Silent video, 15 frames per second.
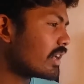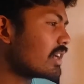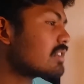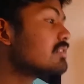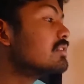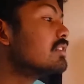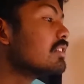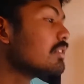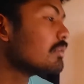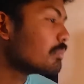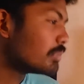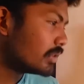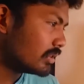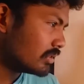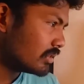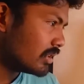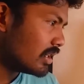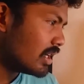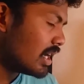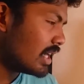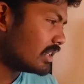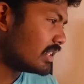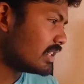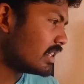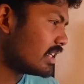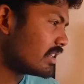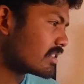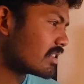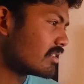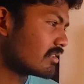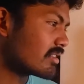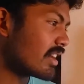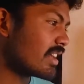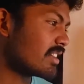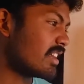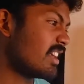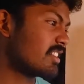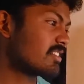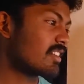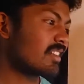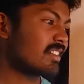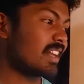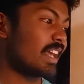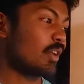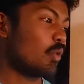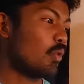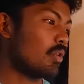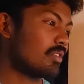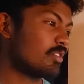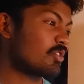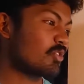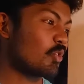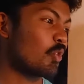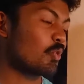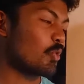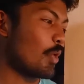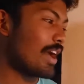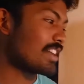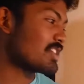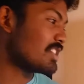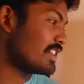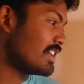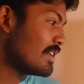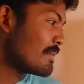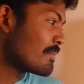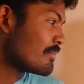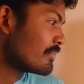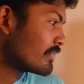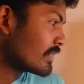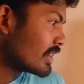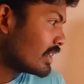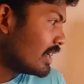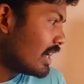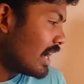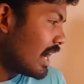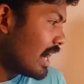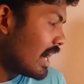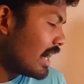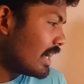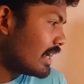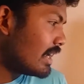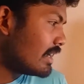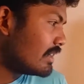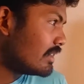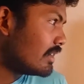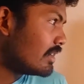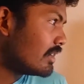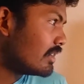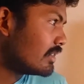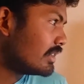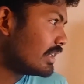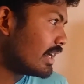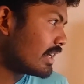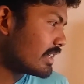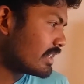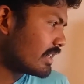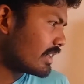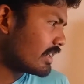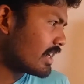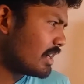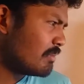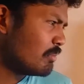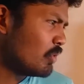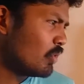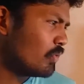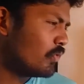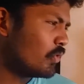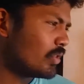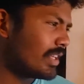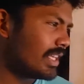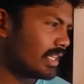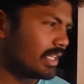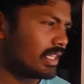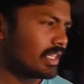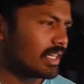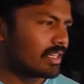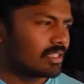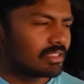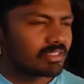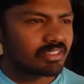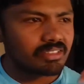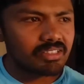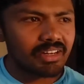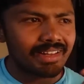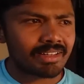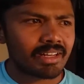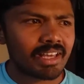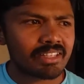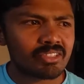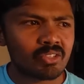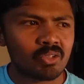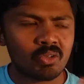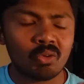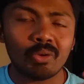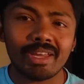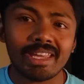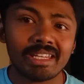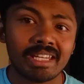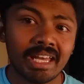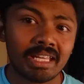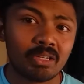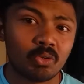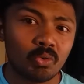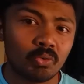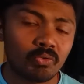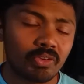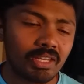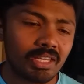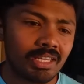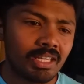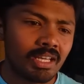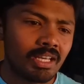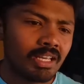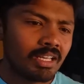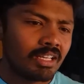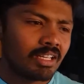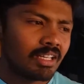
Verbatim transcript: Okay, gulp and then he said, drink he drink like Zoro actually and there come more food he drink like Zoro eat like Luffy